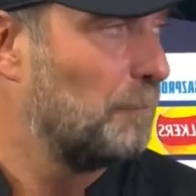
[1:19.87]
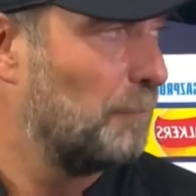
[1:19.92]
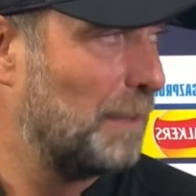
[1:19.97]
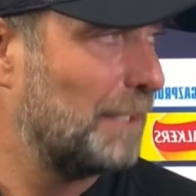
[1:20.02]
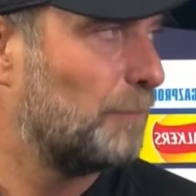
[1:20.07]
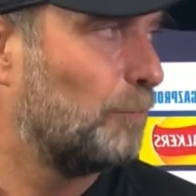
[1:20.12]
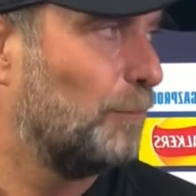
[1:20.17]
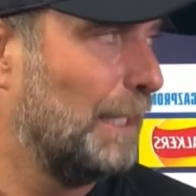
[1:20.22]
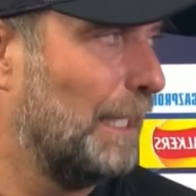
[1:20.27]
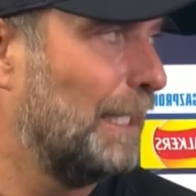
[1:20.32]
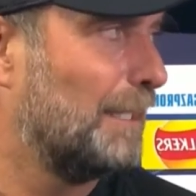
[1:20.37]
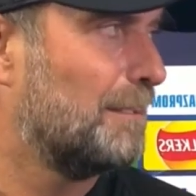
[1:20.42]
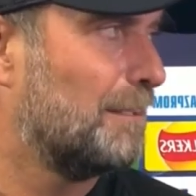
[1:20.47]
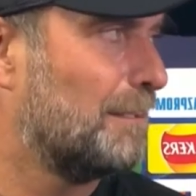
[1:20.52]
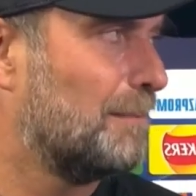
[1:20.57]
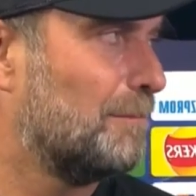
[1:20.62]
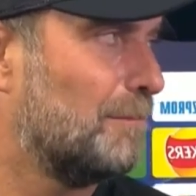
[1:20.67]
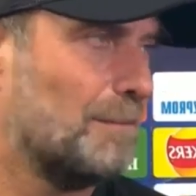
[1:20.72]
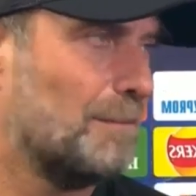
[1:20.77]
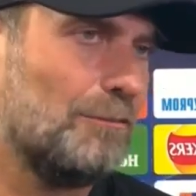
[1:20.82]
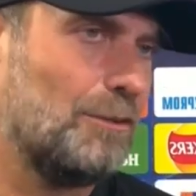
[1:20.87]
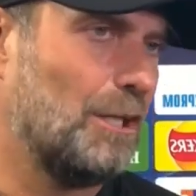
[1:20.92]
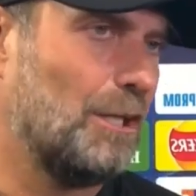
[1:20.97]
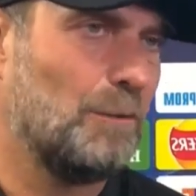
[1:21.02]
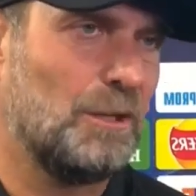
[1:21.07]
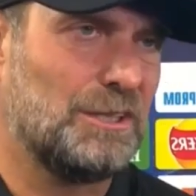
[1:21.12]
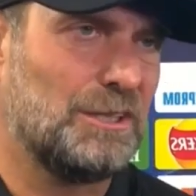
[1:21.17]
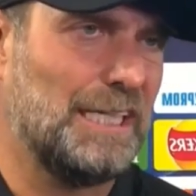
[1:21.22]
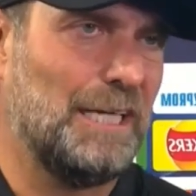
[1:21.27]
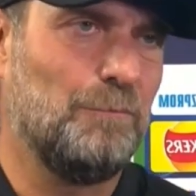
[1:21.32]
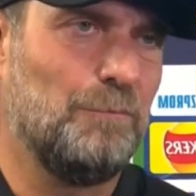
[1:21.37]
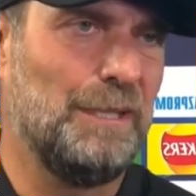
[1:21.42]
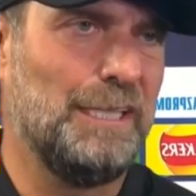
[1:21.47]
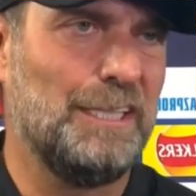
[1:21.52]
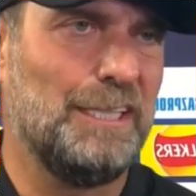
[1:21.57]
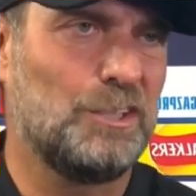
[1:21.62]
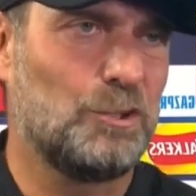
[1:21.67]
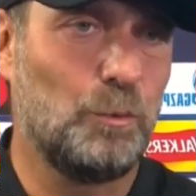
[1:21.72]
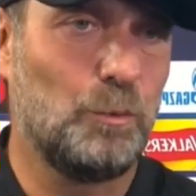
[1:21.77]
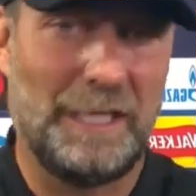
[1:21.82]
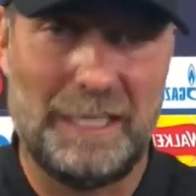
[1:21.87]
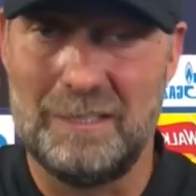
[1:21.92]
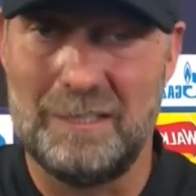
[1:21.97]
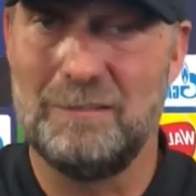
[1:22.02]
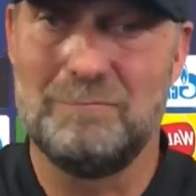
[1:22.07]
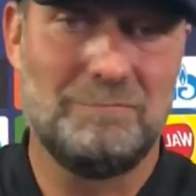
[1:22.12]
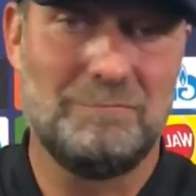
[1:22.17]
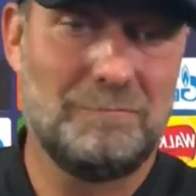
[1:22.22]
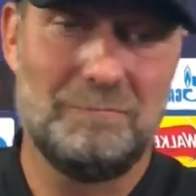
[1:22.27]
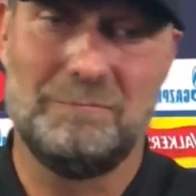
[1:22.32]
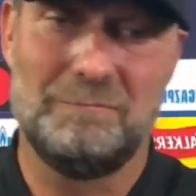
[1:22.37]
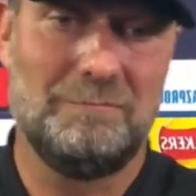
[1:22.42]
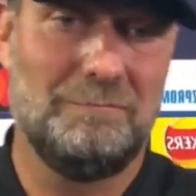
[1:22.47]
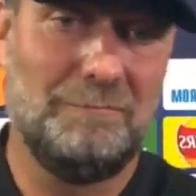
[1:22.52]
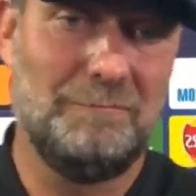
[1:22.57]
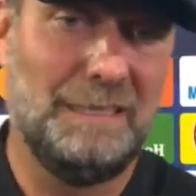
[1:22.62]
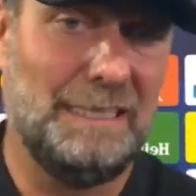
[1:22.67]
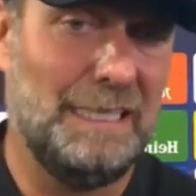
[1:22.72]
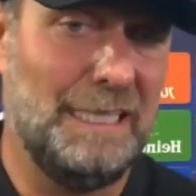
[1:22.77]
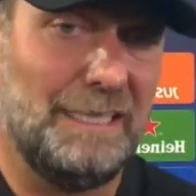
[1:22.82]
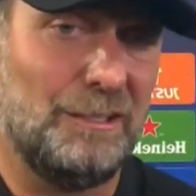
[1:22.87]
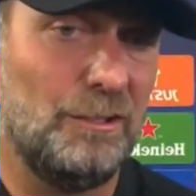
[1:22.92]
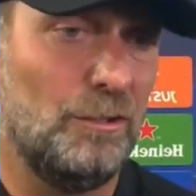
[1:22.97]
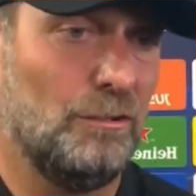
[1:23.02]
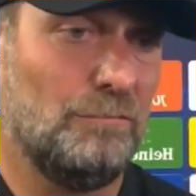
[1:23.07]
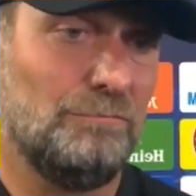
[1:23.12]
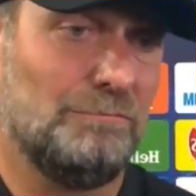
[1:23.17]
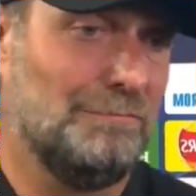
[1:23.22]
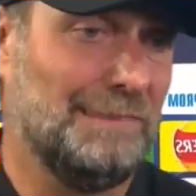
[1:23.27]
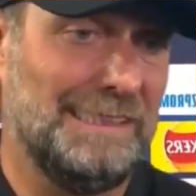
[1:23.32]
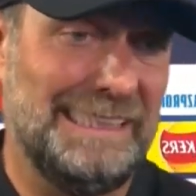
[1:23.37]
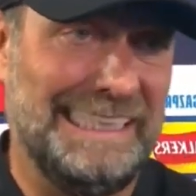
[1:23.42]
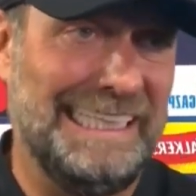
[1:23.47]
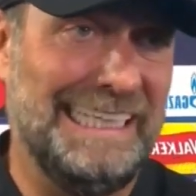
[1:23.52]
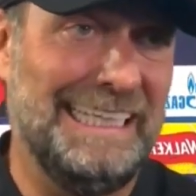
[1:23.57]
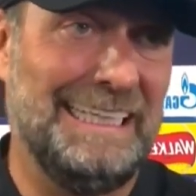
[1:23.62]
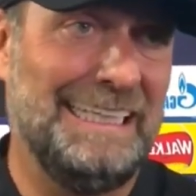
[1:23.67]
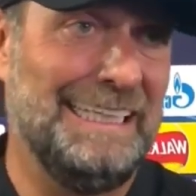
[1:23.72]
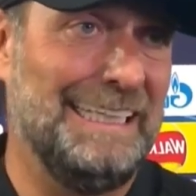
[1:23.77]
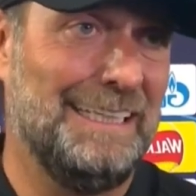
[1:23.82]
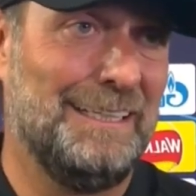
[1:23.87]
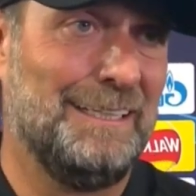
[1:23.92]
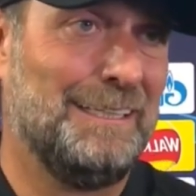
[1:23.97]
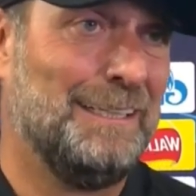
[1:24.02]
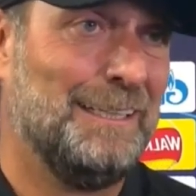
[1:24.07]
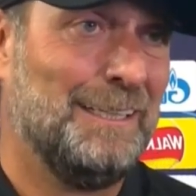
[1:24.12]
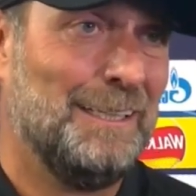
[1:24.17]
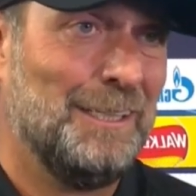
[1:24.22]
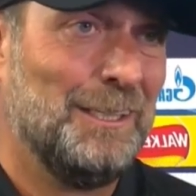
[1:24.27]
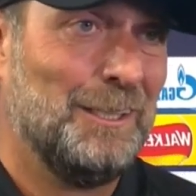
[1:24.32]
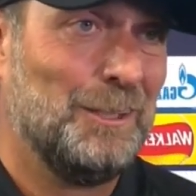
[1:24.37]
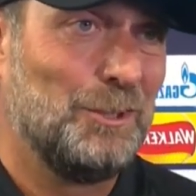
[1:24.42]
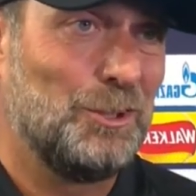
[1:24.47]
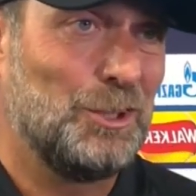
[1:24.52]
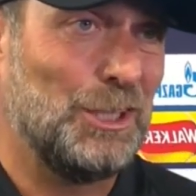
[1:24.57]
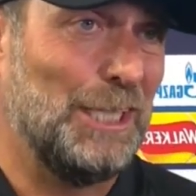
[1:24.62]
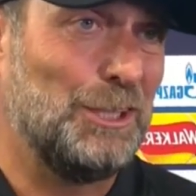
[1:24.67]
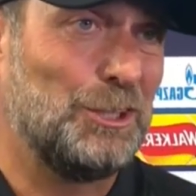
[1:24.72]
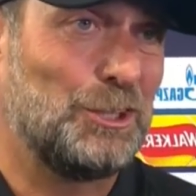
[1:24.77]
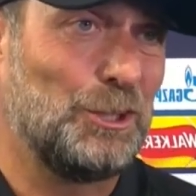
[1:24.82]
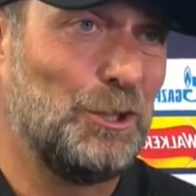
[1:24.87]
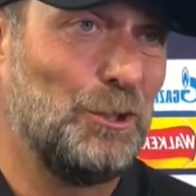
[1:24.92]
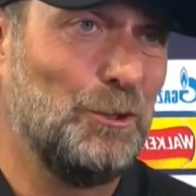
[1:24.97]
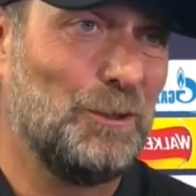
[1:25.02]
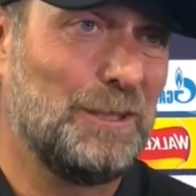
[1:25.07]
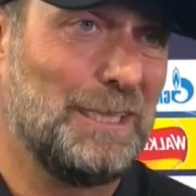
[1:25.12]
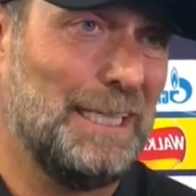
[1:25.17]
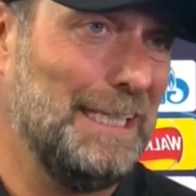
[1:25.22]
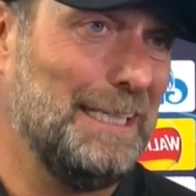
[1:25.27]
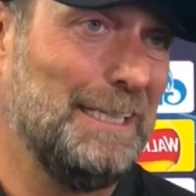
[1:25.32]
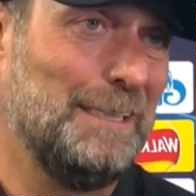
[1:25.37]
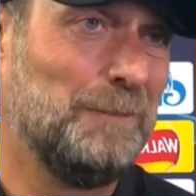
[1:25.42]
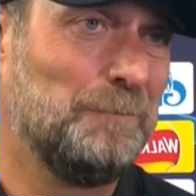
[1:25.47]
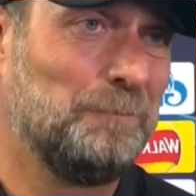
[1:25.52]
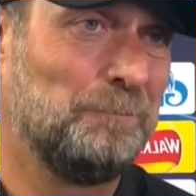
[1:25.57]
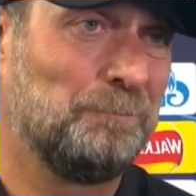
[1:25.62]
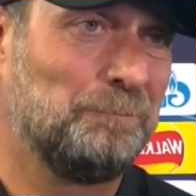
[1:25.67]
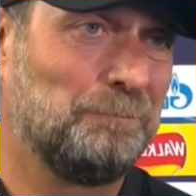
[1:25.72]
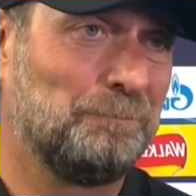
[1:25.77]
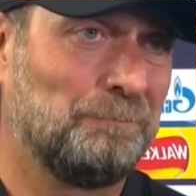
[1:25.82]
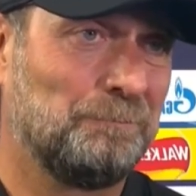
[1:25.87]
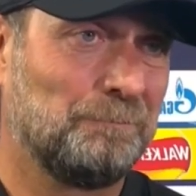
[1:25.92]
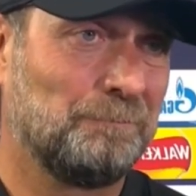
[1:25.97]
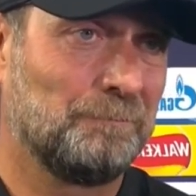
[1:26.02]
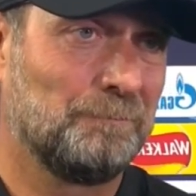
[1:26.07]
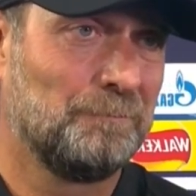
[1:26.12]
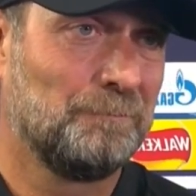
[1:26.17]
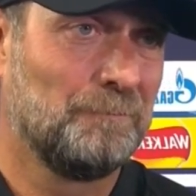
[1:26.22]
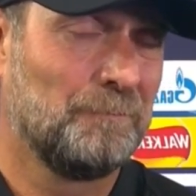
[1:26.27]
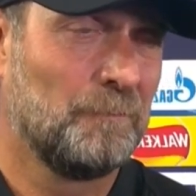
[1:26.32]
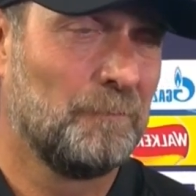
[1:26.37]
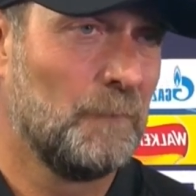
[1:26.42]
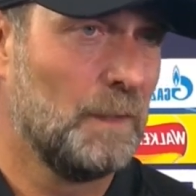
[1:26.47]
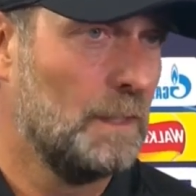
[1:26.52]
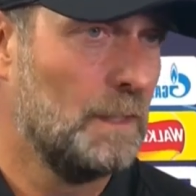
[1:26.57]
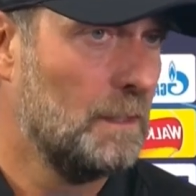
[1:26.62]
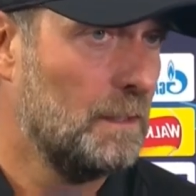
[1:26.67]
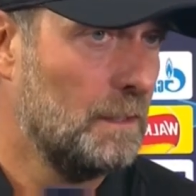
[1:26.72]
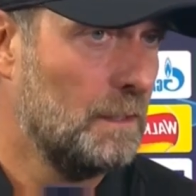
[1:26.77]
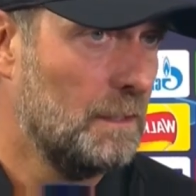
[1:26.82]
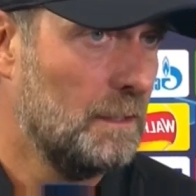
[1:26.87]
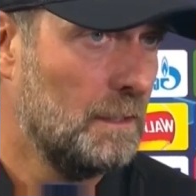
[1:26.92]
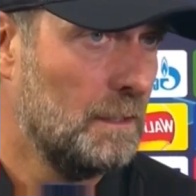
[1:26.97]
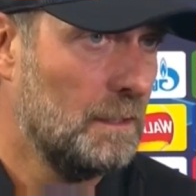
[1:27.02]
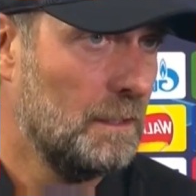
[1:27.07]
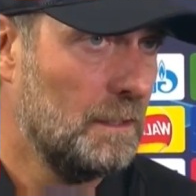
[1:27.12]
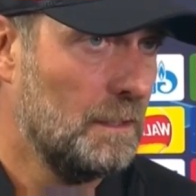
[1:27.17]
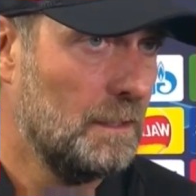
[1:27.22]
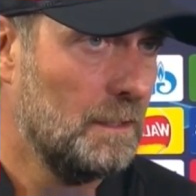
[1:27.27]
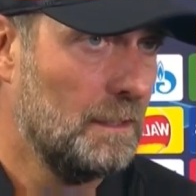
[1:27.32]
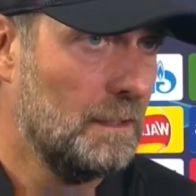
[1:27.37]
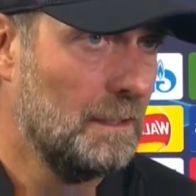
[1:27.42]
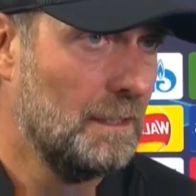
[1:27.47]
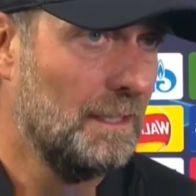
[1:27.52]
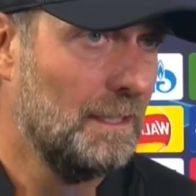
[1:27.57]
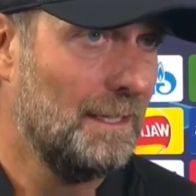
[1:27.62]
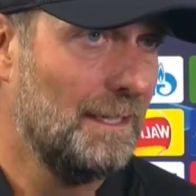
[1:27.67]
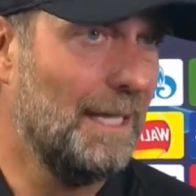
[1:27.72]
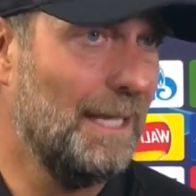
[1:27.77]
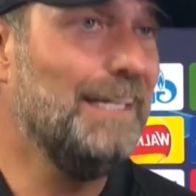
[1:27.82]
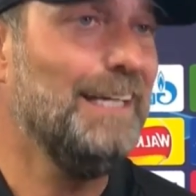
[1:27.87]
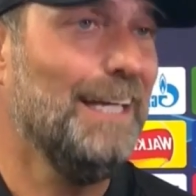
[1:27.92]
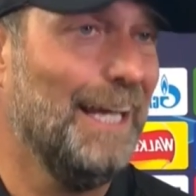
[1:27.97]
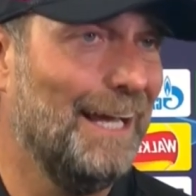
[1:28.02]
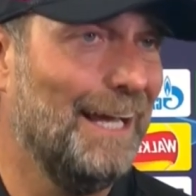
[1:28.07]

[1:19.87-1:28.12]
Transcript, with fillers: But we had run about 10 minutes where Milan nearly changed the whole tie. Can you can you enjoy that kind of game? I see